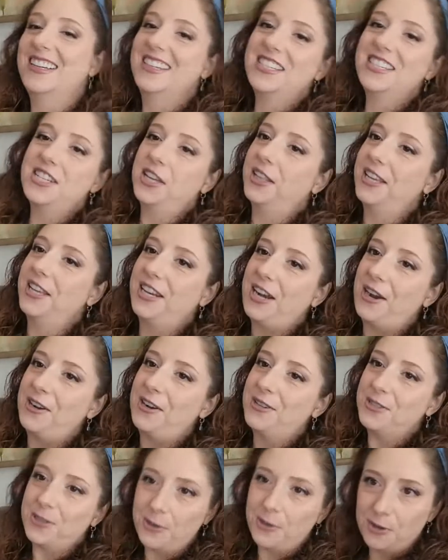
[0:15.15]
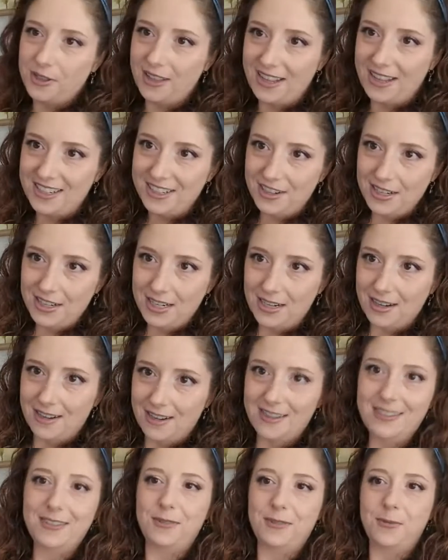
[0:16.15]
Shelly and I are so glad you're
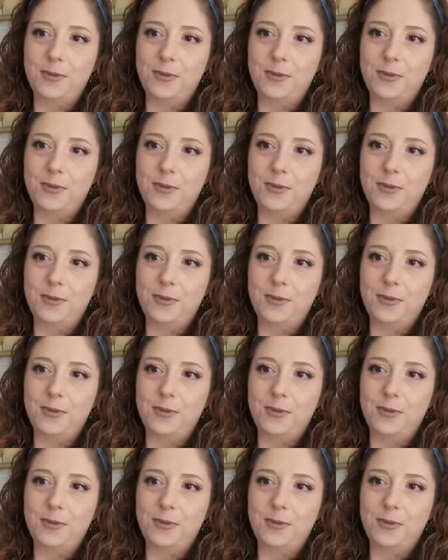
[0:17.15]
here.